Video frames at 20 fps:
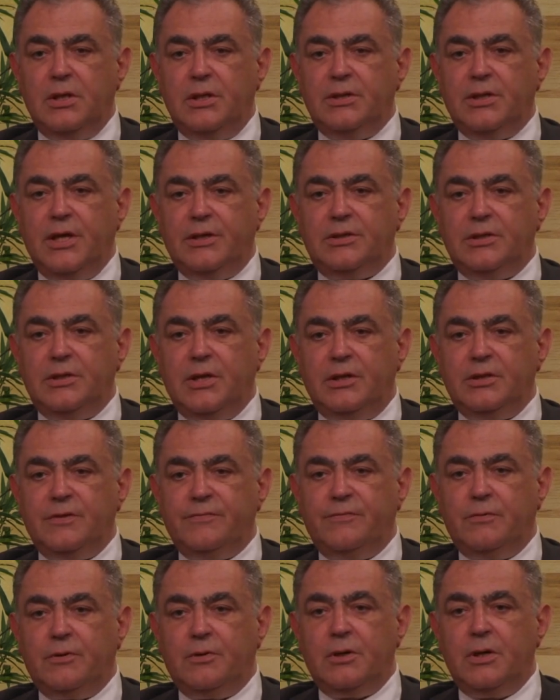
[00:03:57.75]

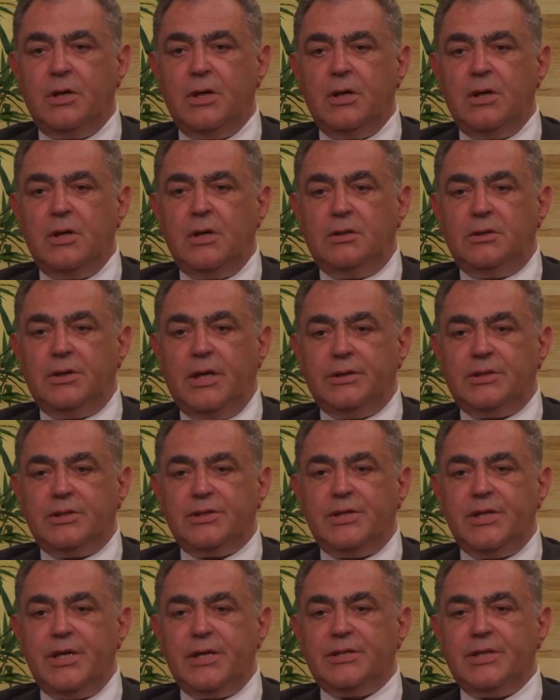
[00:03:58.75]
1994,
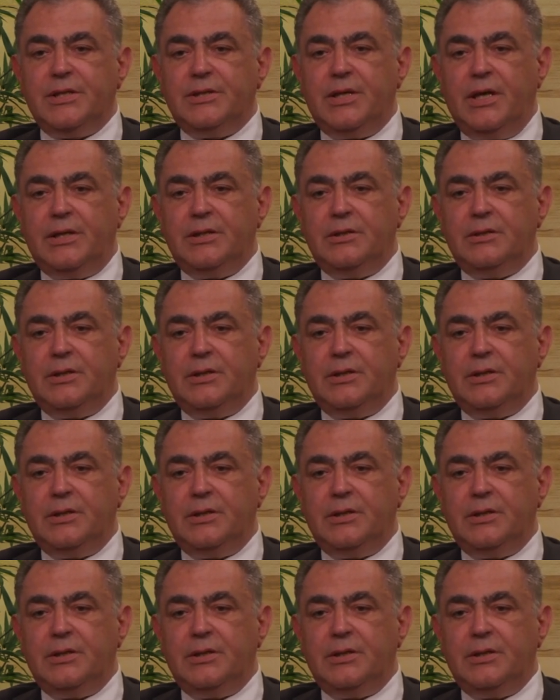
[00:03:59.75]
96, and then in